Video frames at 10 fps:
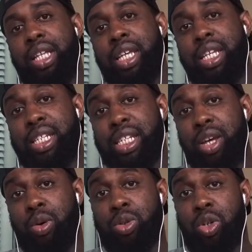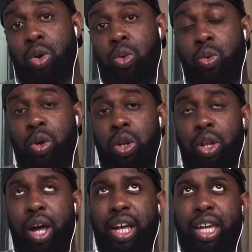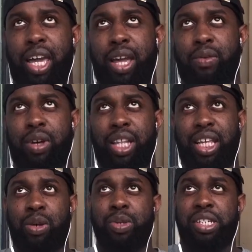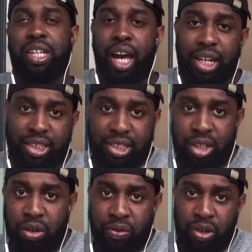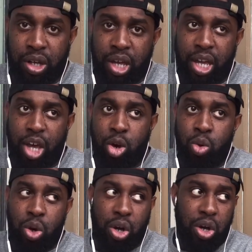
And so one of I think it was Solid Silver who